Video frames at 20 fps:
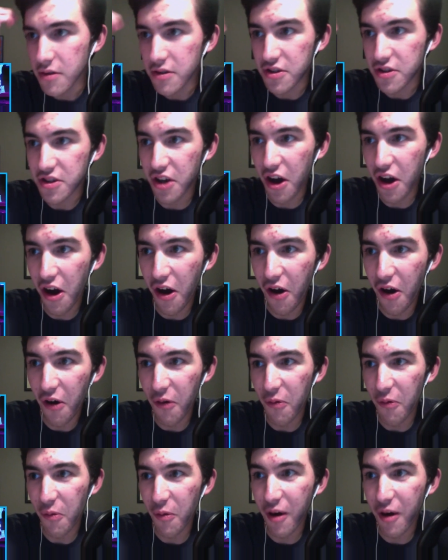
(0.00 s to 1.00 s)

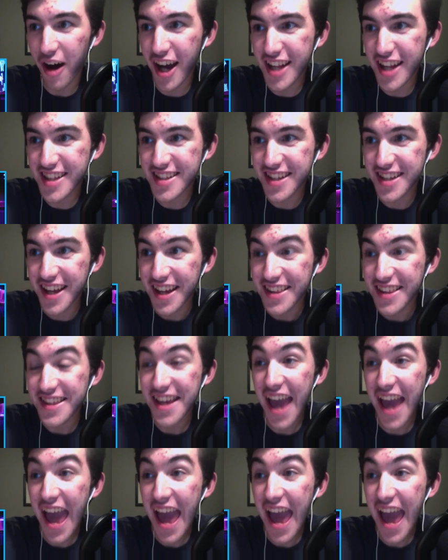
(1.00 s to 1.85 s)
Yo, what? The